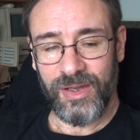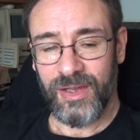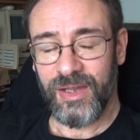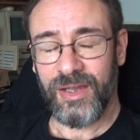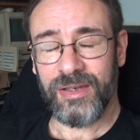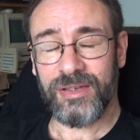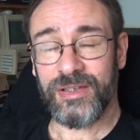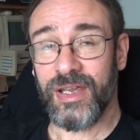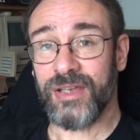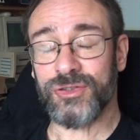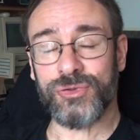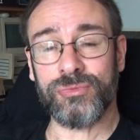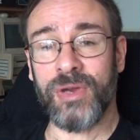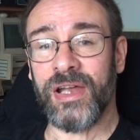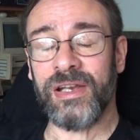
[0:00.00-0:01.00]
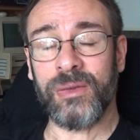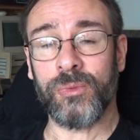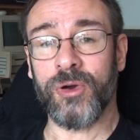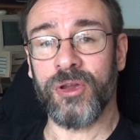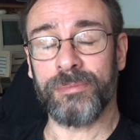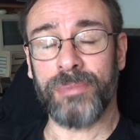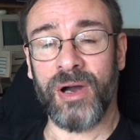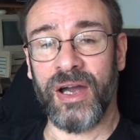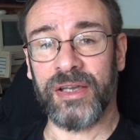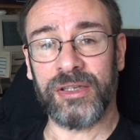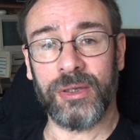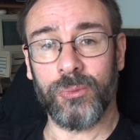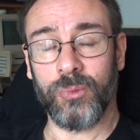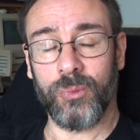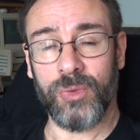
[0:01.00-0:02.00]
It's rarely worth buying
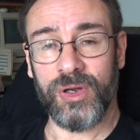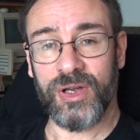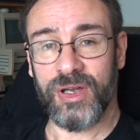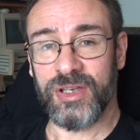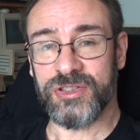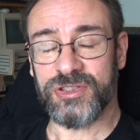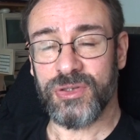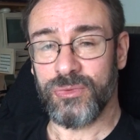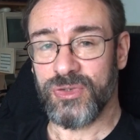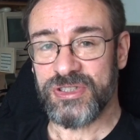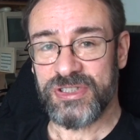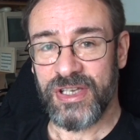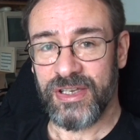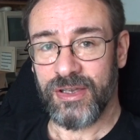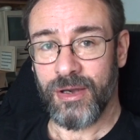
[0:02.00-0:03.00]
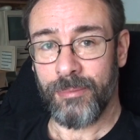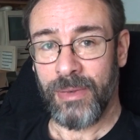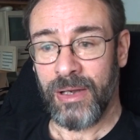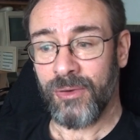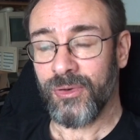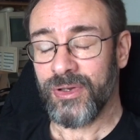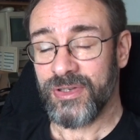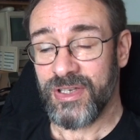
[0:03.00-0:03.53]
them as soon as they come out,